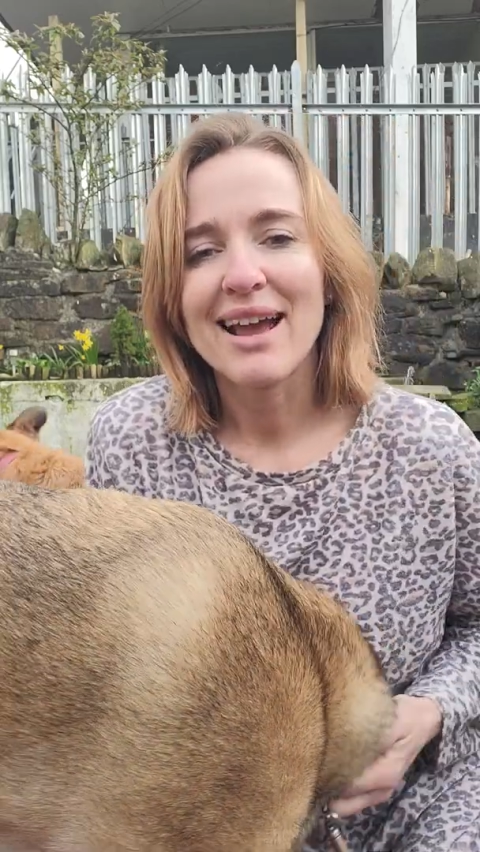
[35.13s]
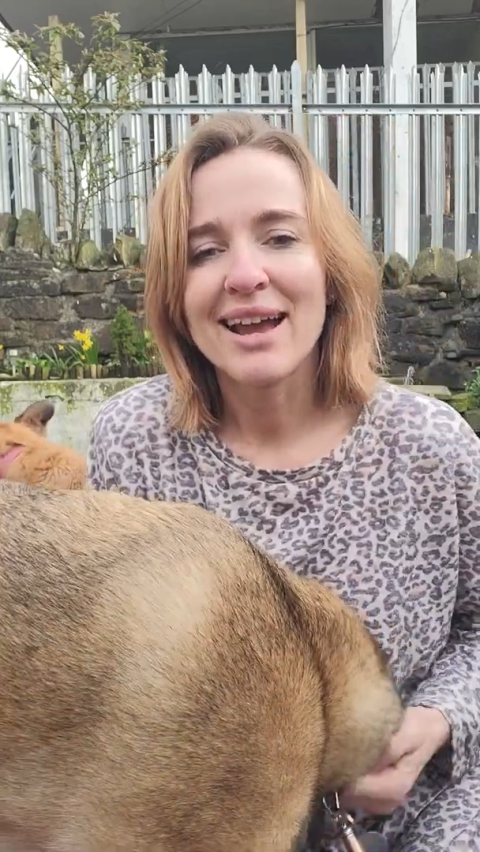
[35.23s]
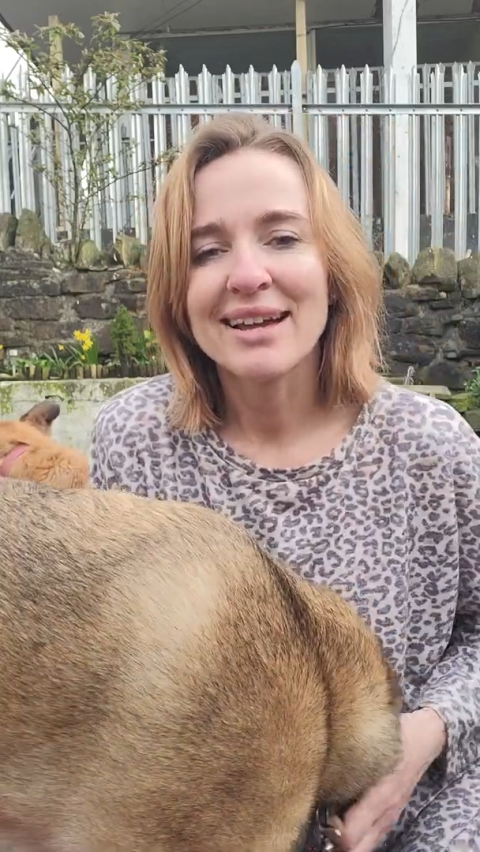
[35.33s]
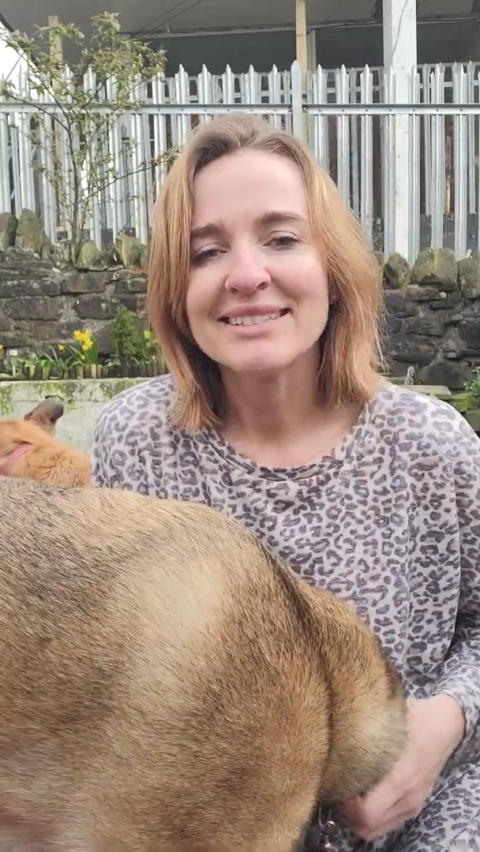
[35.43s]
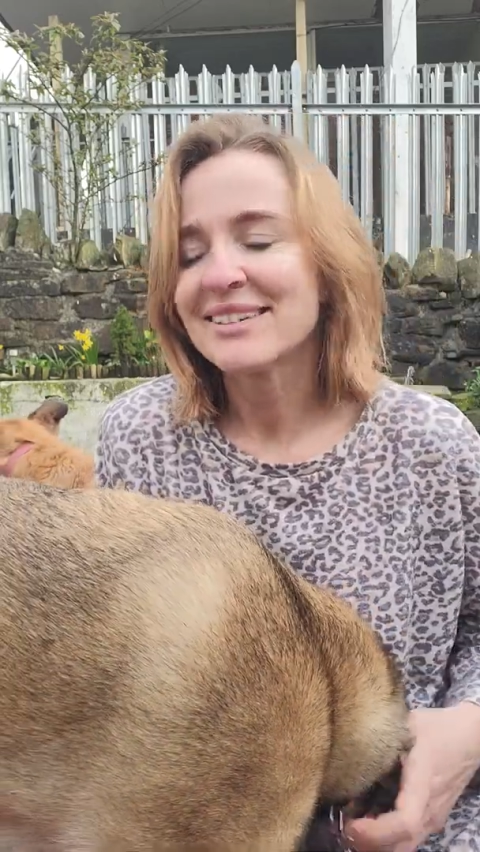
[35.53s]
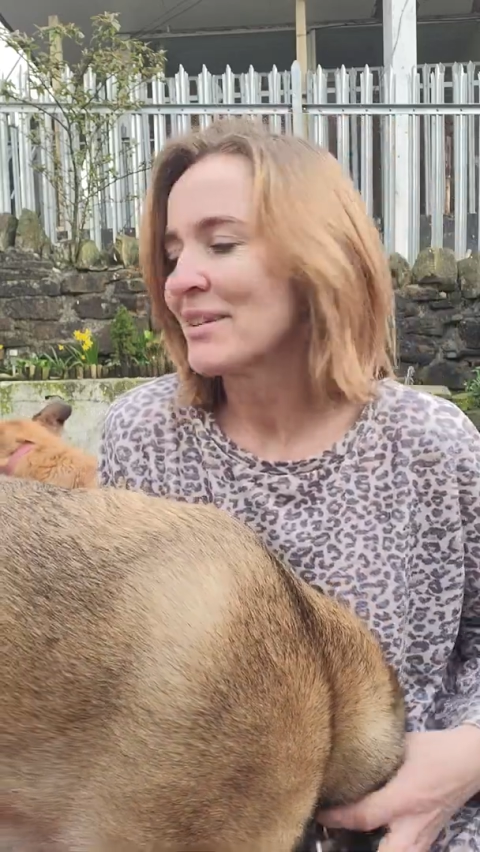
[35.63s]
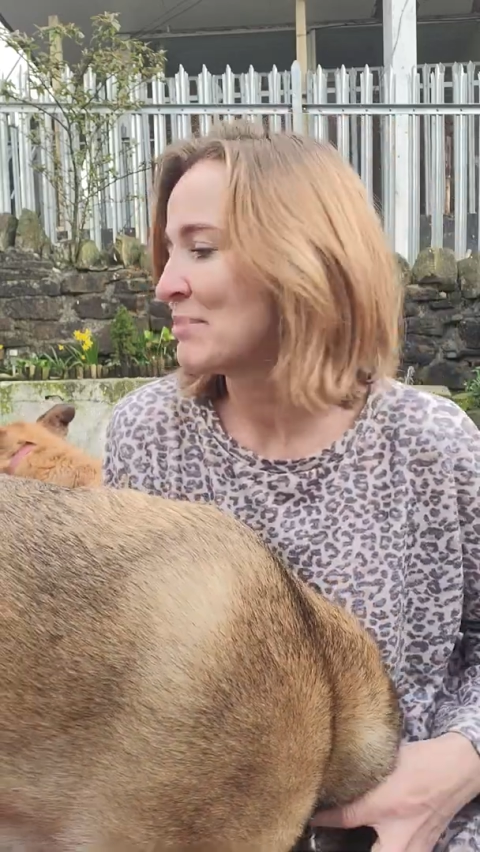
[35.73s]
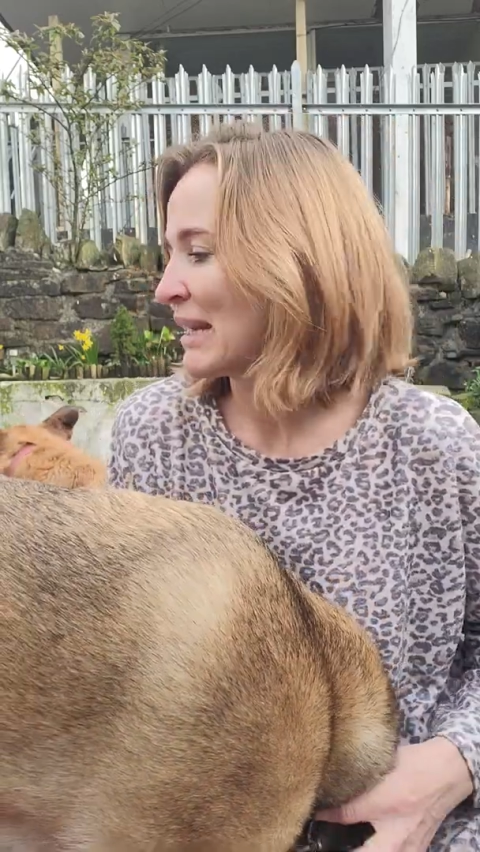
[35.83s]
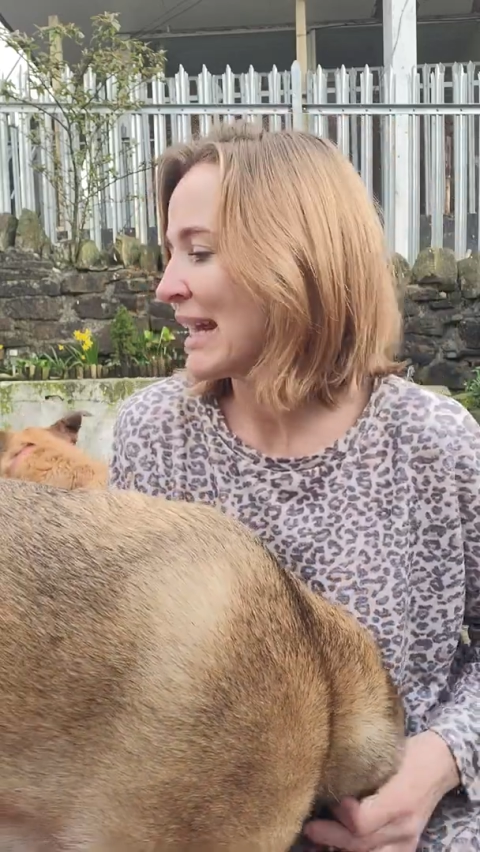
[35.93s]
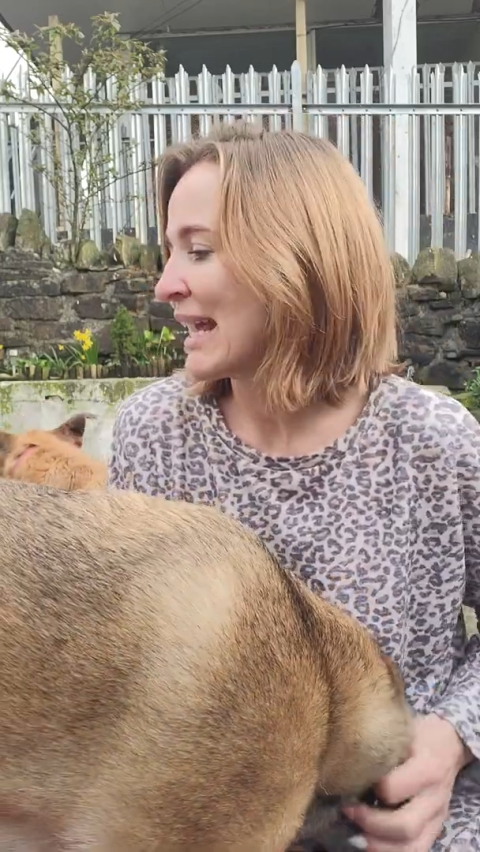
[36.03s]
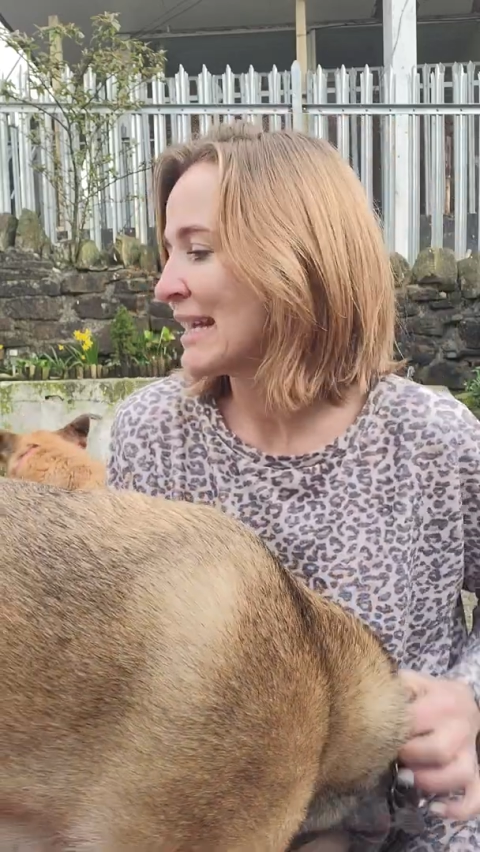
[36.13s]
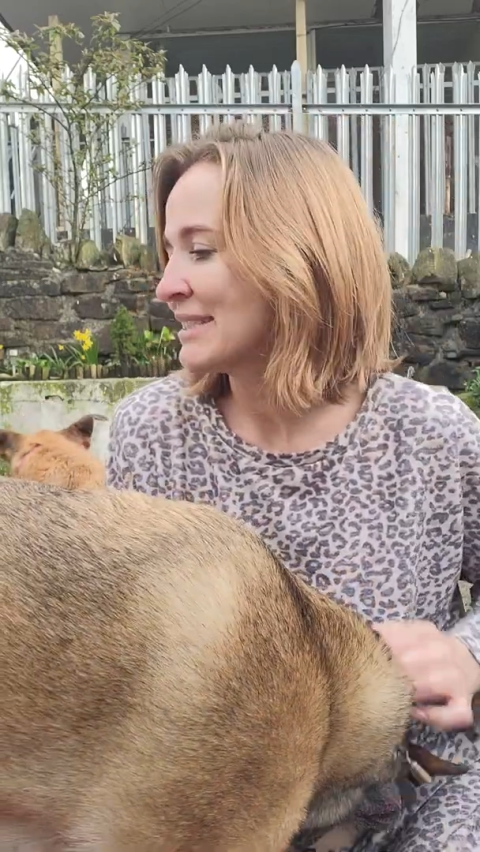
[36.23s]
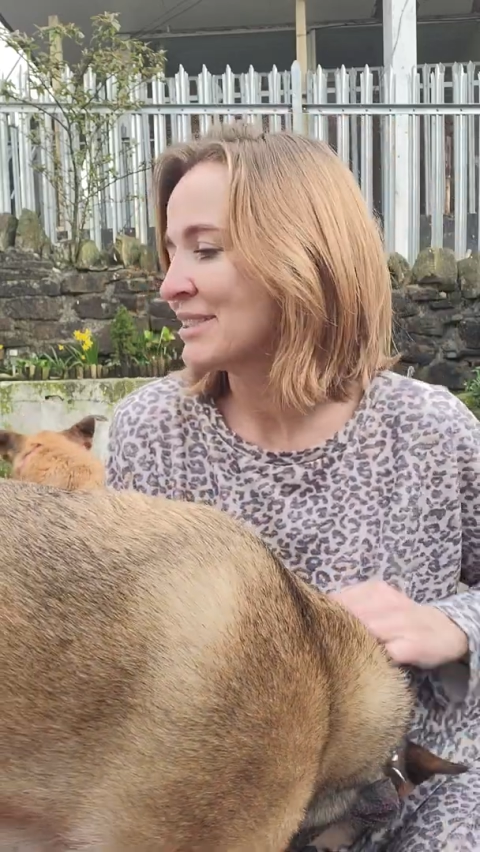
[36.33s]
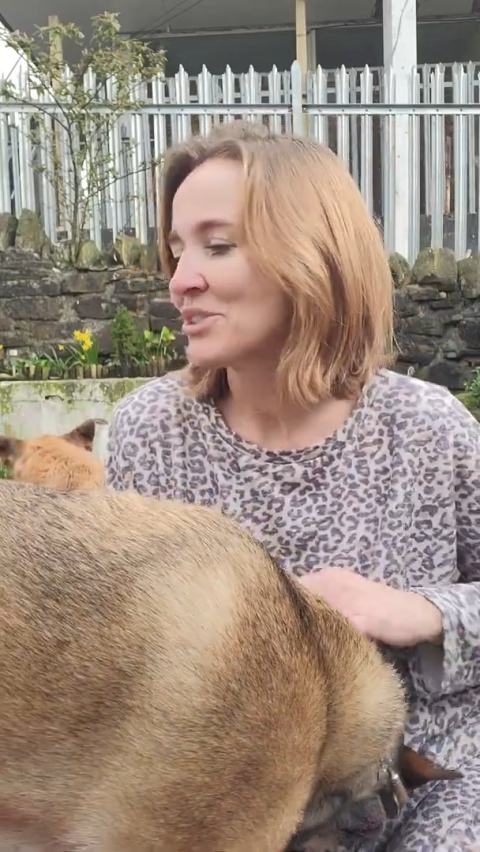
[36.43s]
And I planned